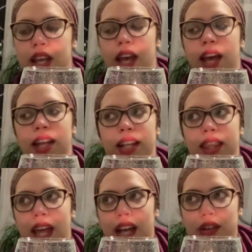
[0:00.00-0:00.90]
And
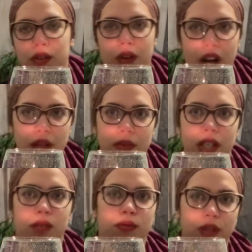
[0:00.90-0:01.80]
that cry
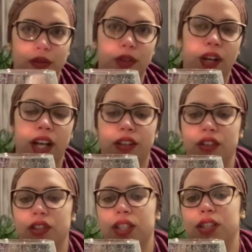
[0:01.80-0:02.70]
me a river
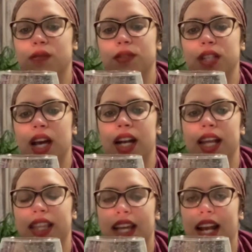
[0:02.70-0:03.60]
energy is almost kind of
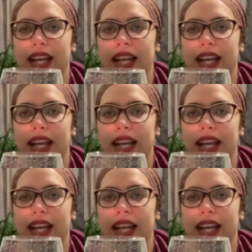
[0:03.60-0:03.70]
like that.